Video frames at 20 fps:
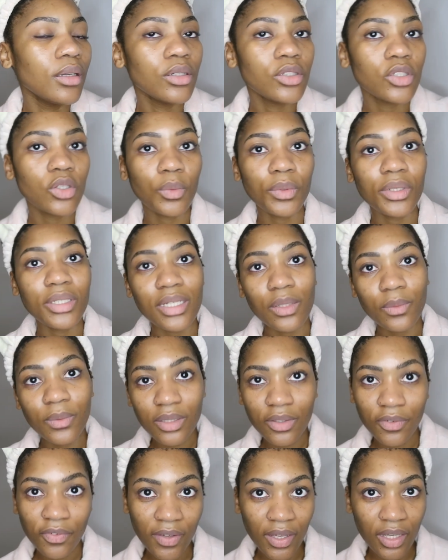So we're done
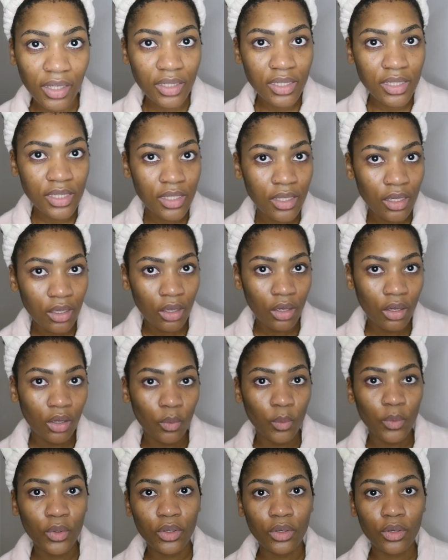with the face.
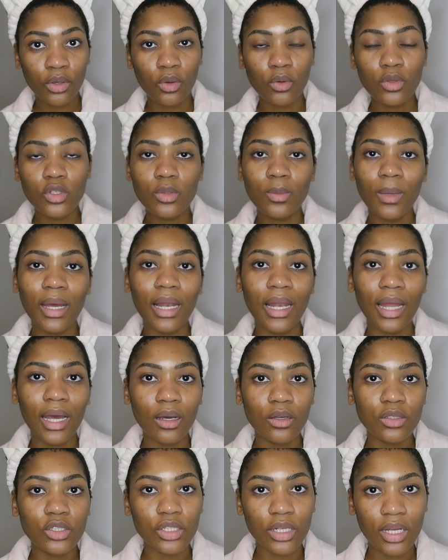We're gonna go to my
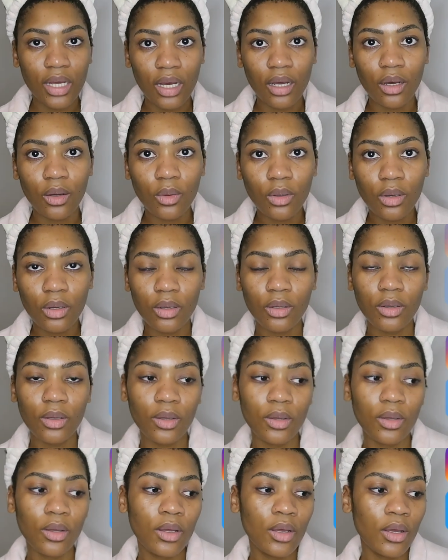lounge now,
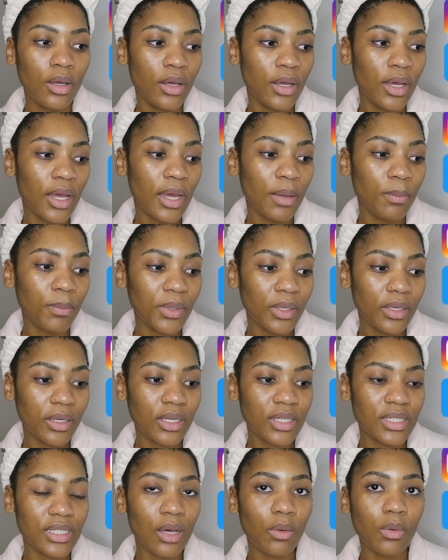
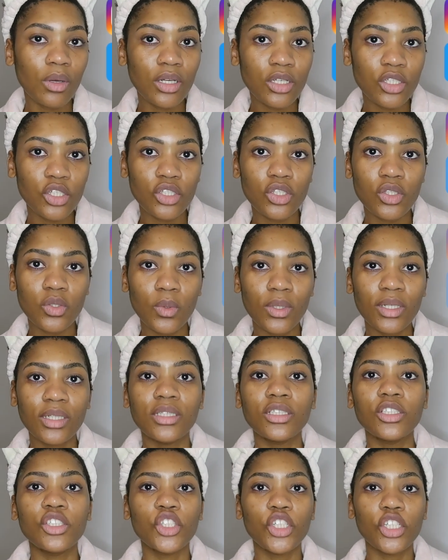because I want to just do a
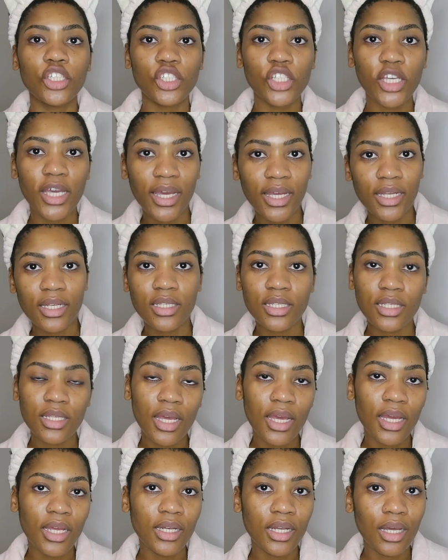little chit chat
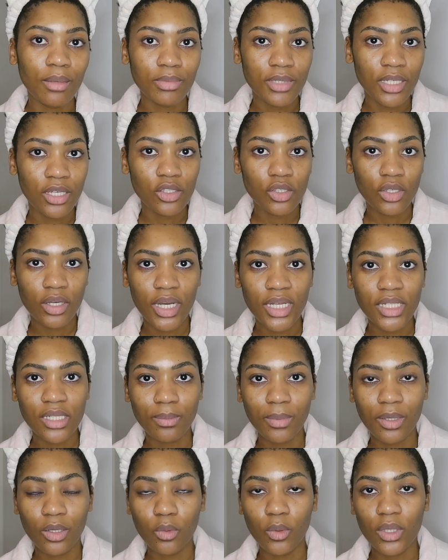and update you guys
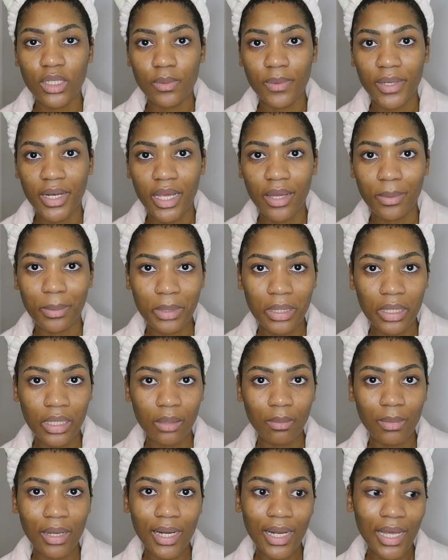about what's been happening
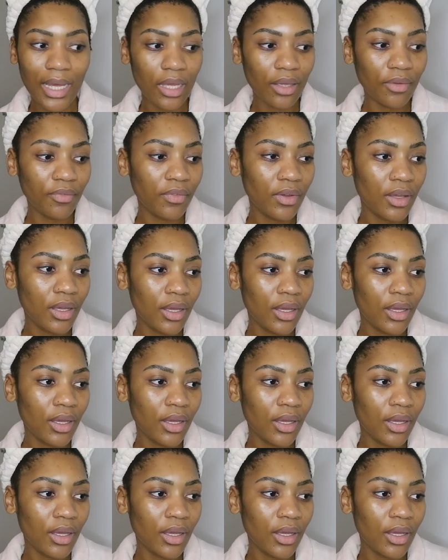in my life.